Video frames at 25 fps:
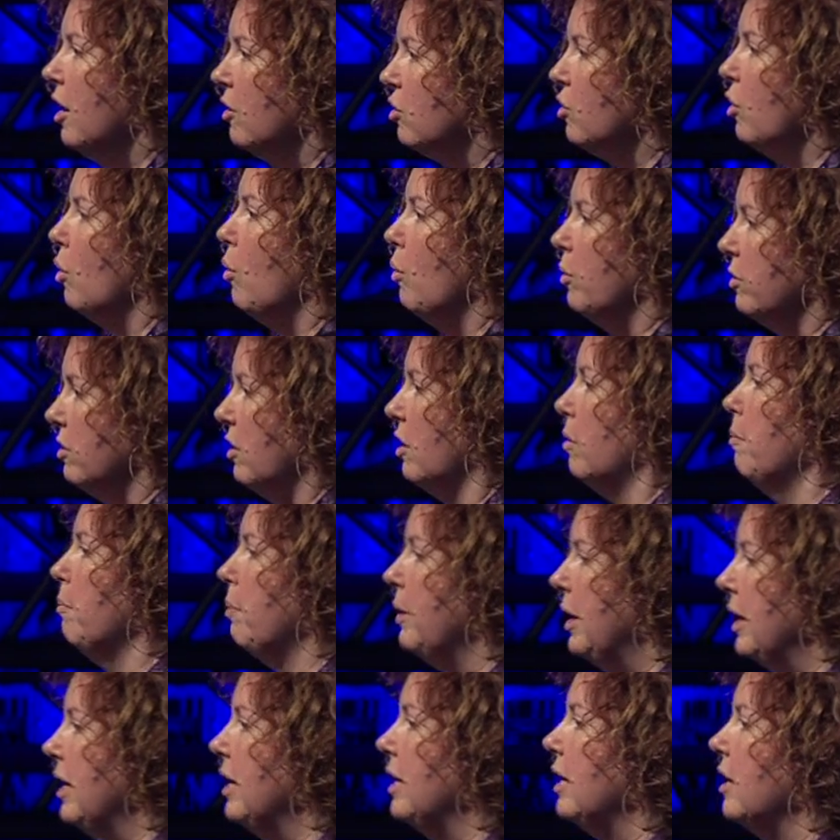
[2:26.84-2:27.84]
So it was a
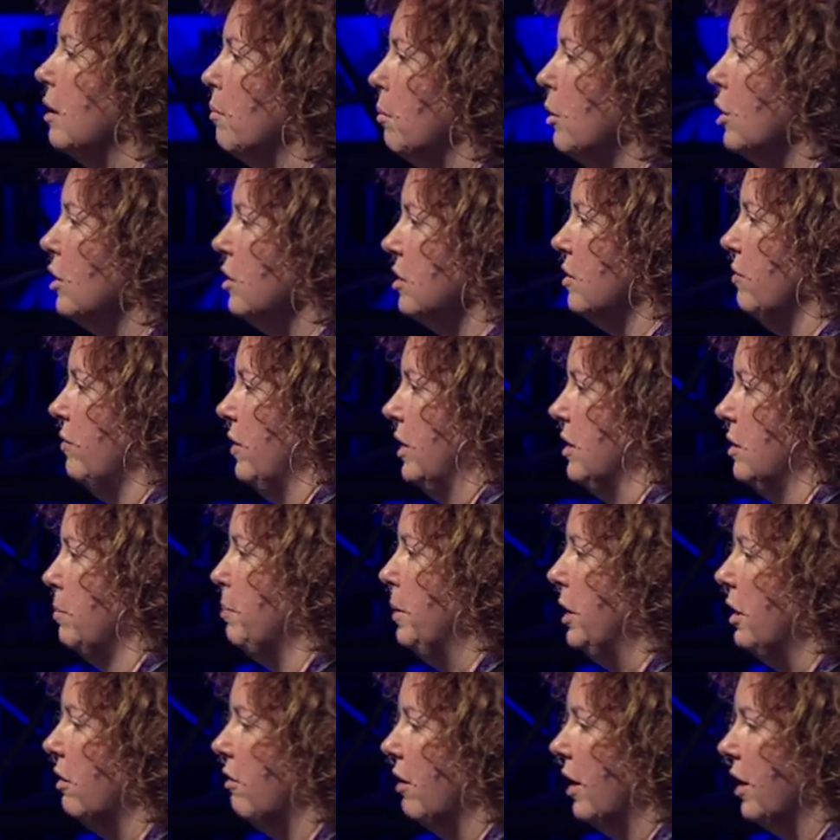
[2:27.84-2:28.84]
completely immersive
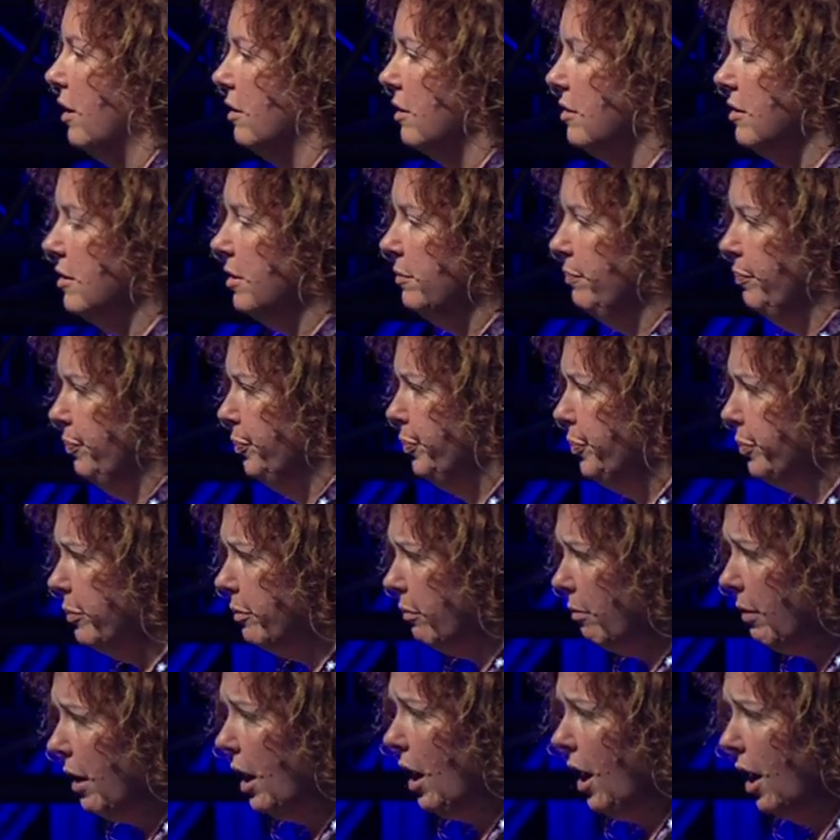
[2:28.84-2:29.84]
experience.
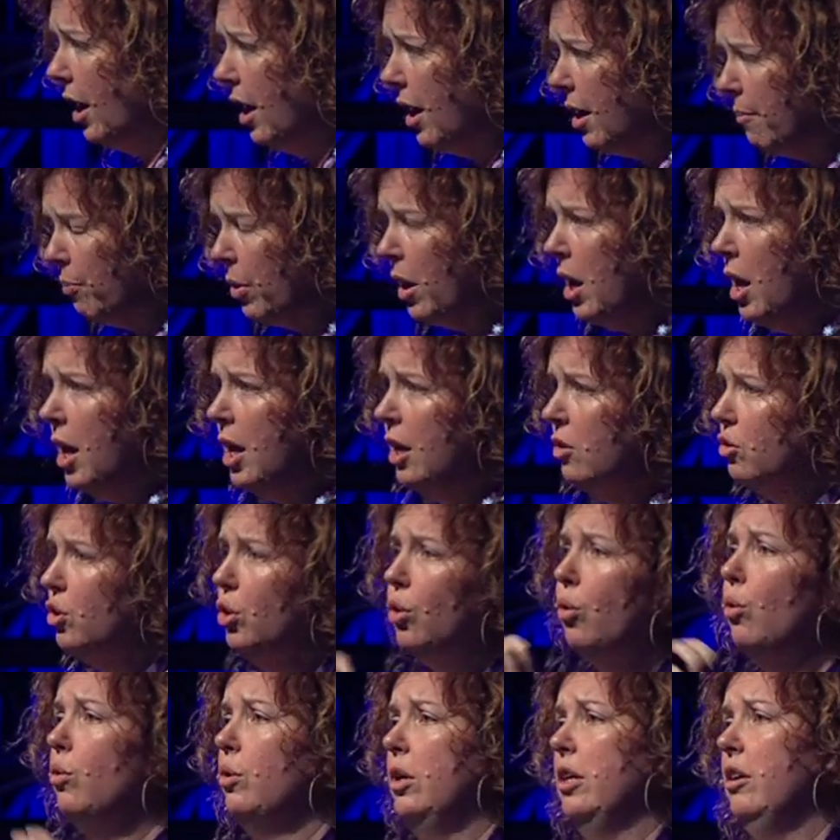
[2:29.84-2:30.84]

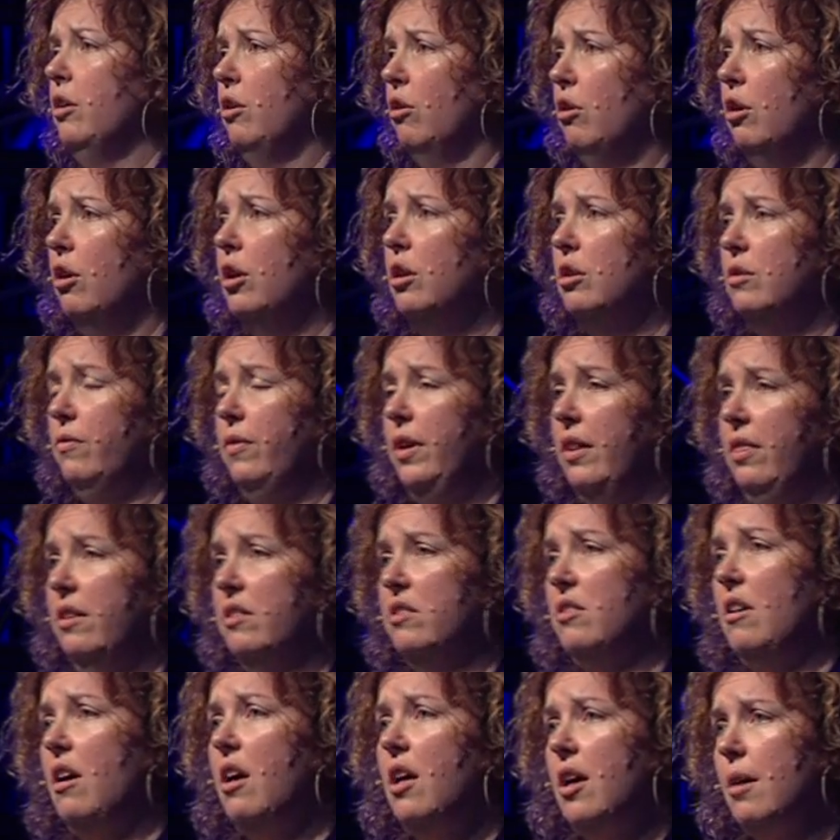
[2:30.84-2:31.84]
Totally unheard of at the
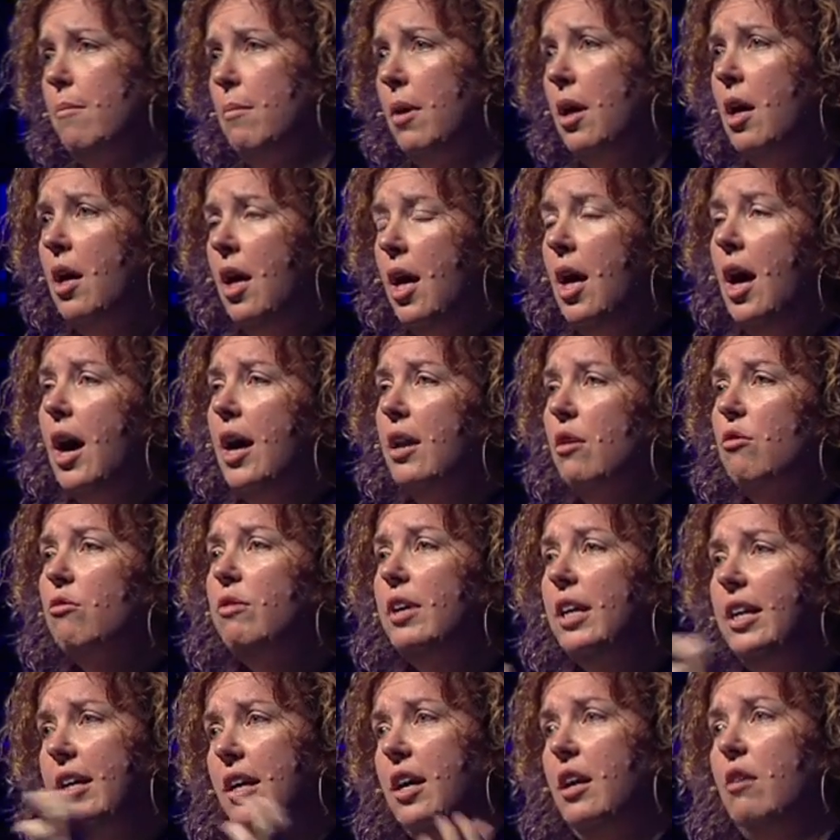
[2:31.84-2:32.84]
time, and a
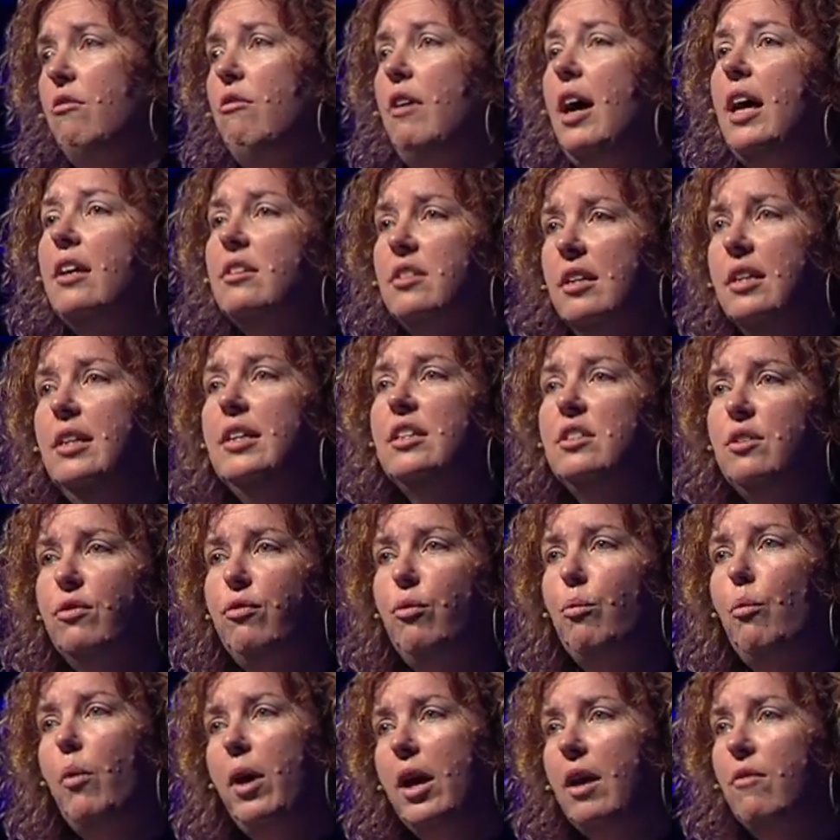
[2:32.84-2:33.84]
really kind of radically
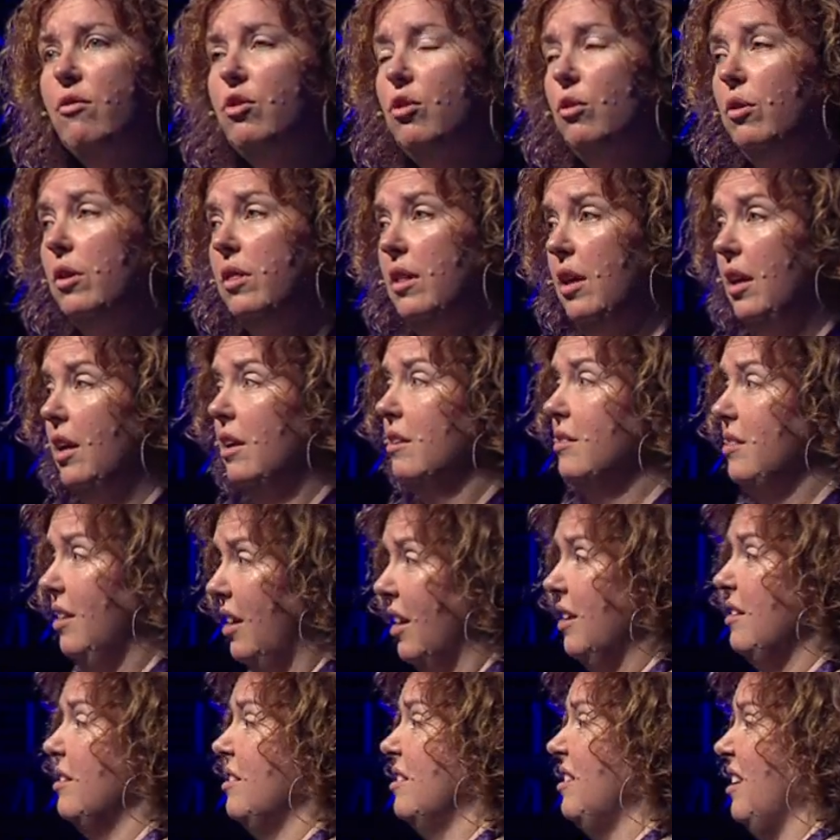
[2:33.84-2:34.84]
different way of doing things.
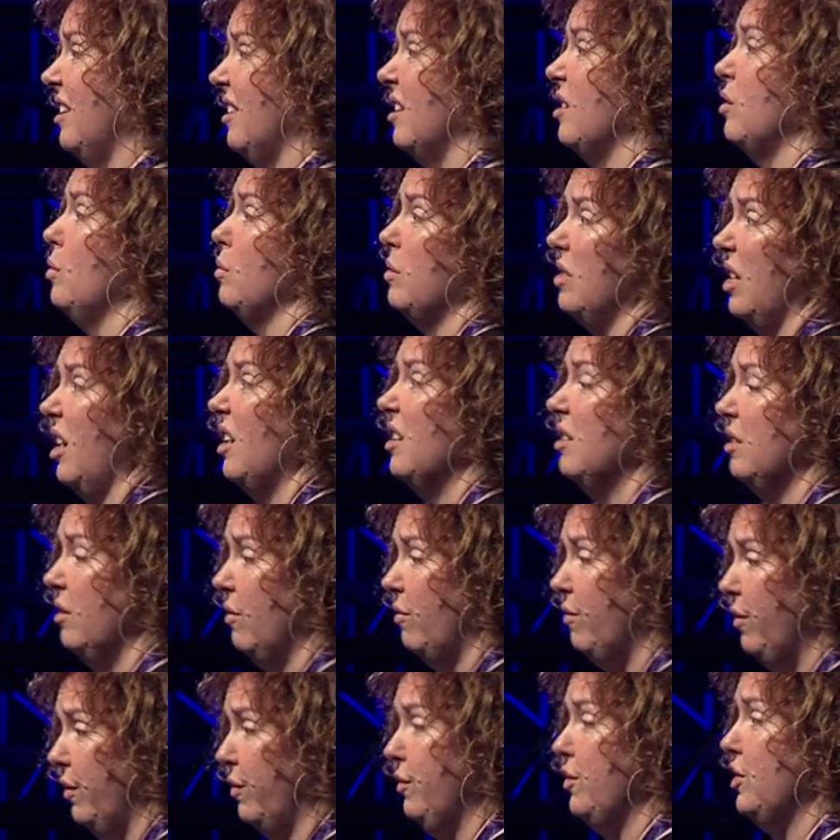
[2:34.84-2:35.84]
And as I said, this was
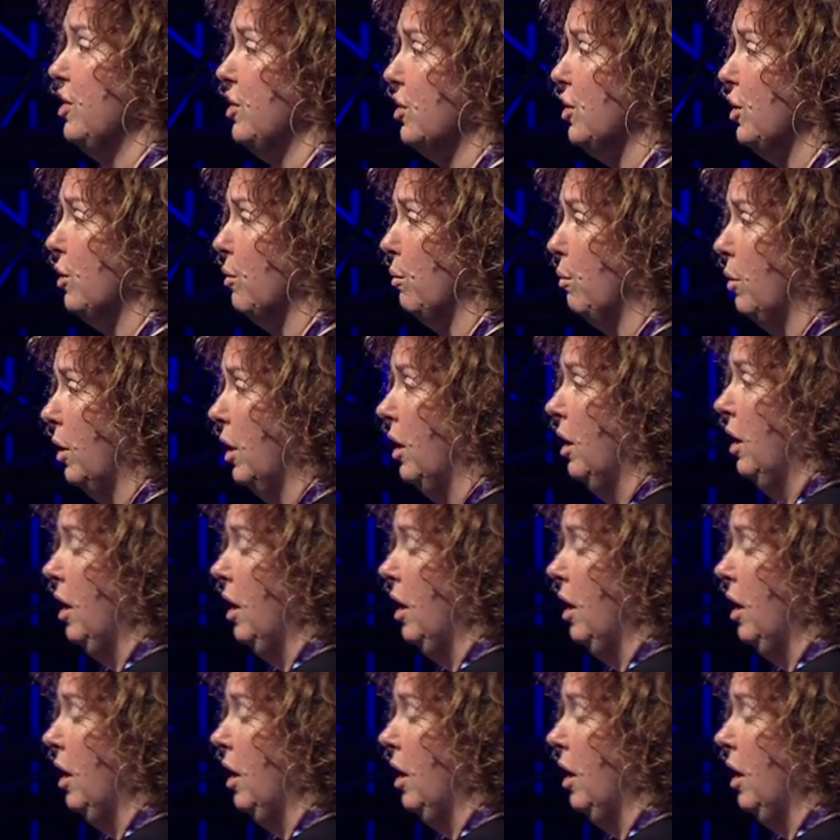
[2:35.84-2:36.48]
1952.